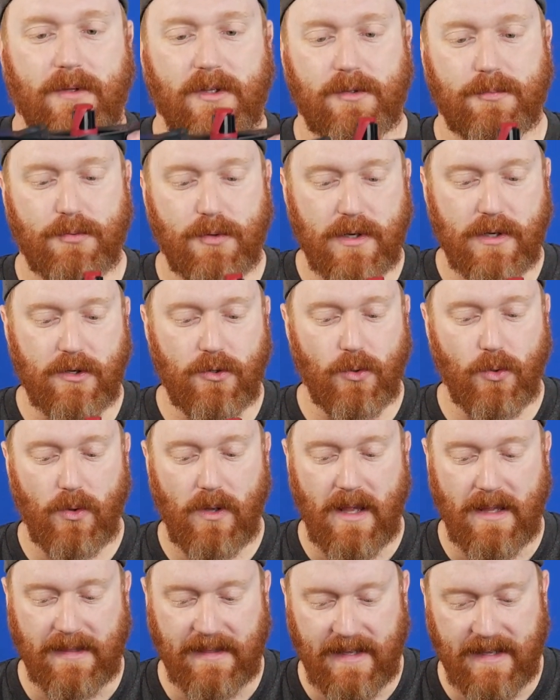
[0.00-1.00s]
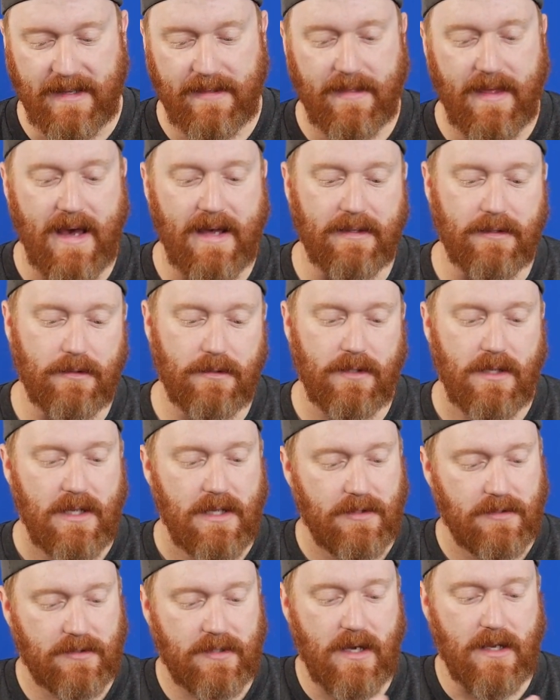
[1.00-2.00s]
It's pretty cool. I like that.
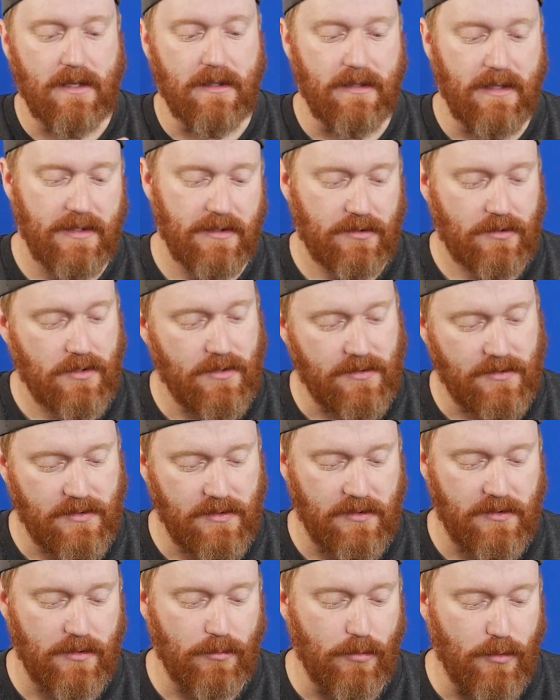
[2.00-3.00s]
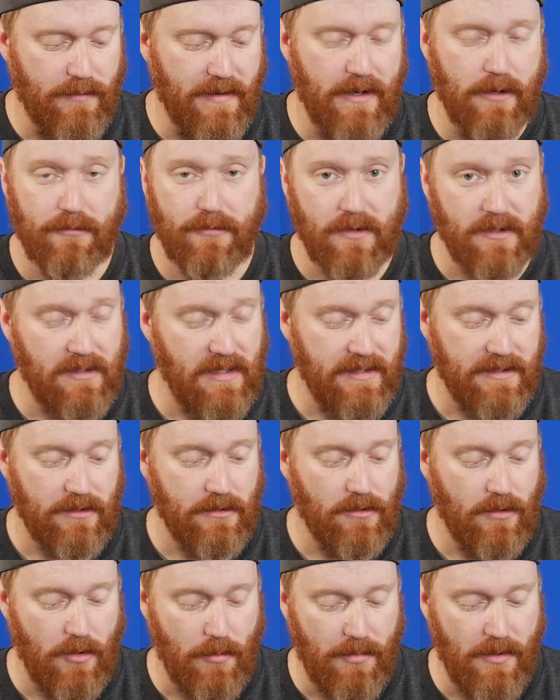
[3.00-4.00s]
It's got a nice good system over here for
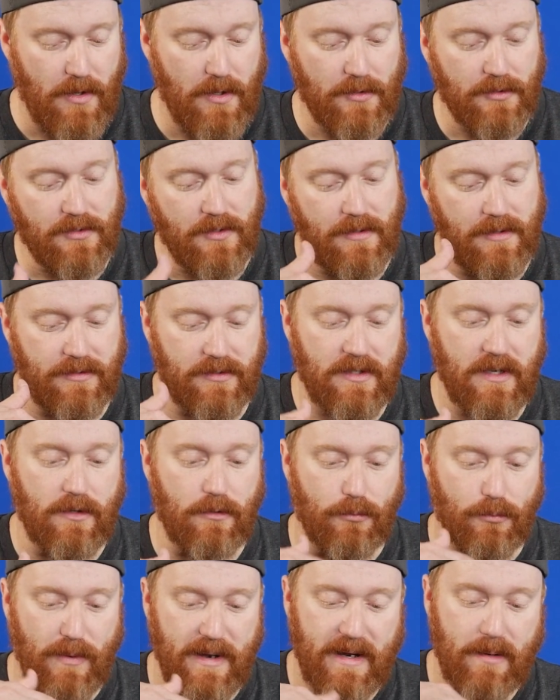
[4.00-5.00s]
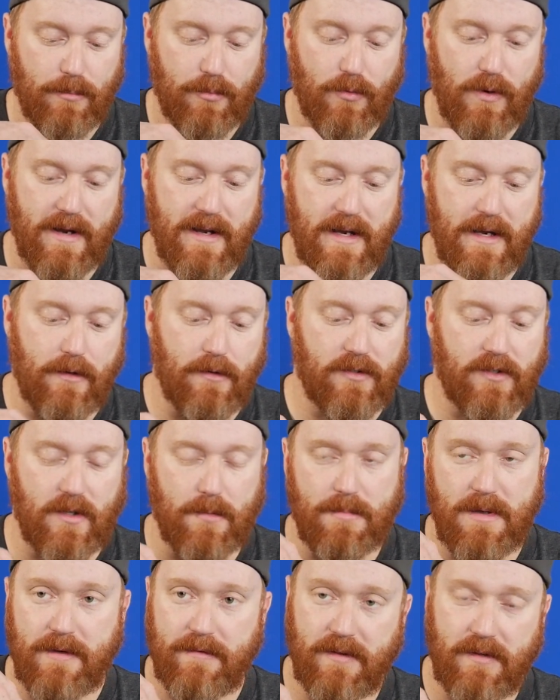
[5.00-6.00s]
collecting all the balls. It's got a ramp right here. It's going
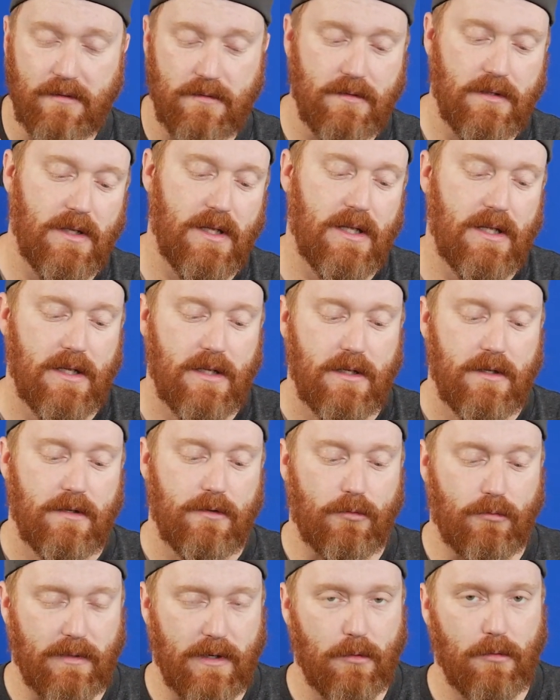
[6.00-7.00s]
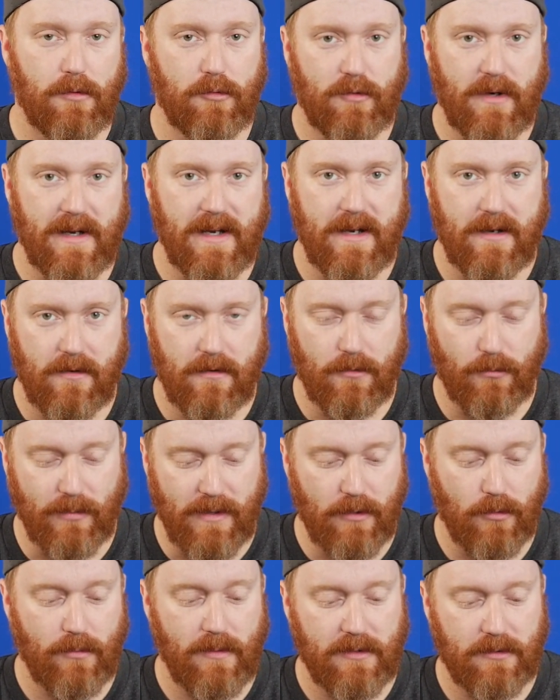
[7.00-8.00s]
to pivot. Rear one right here.
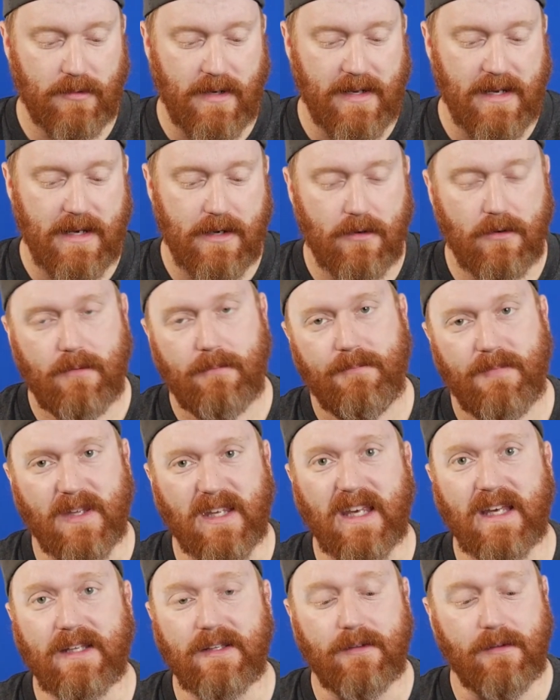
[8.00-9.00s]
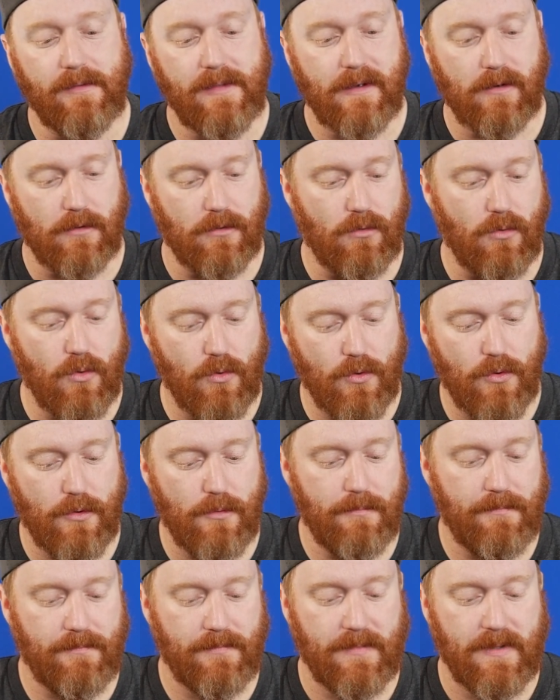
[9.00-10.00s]
Rear one right here. Again, they are in order.